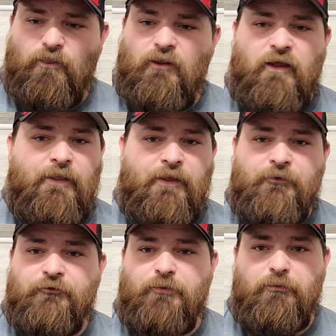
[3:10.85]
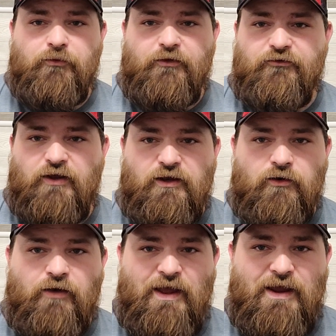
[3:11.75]
And then there's people that say,
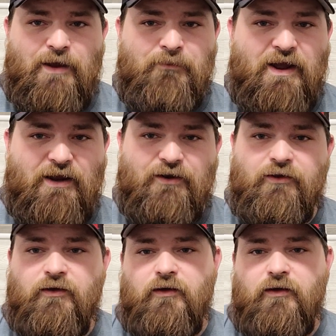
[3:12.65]
hey, I'm not gonna,